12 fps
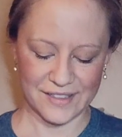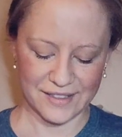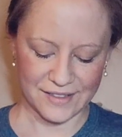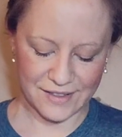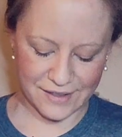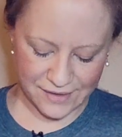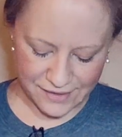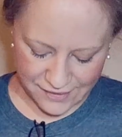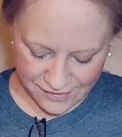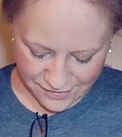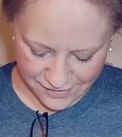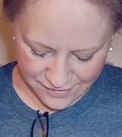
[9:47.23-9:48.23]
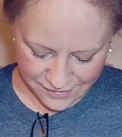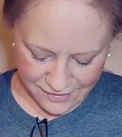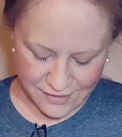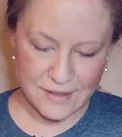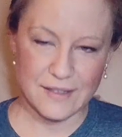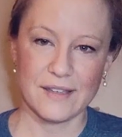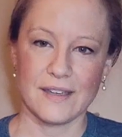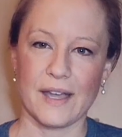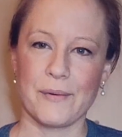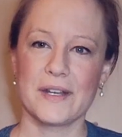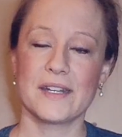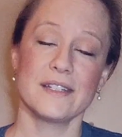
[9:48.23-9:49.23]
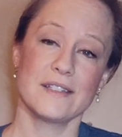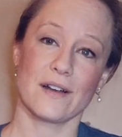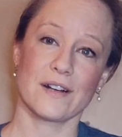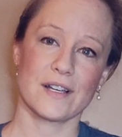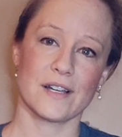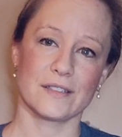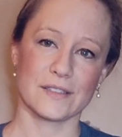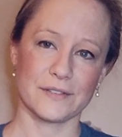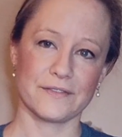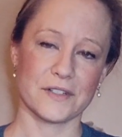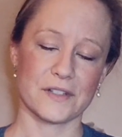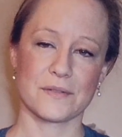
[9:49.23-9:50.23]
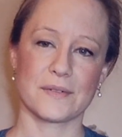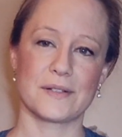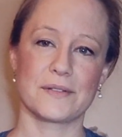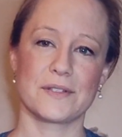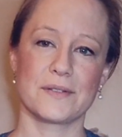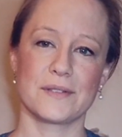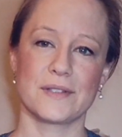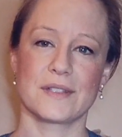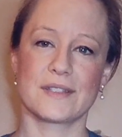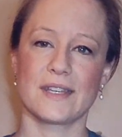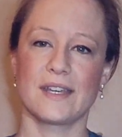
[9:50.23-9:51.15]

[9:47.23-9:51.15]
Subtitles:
I wanted a dark color at first when I was doing this.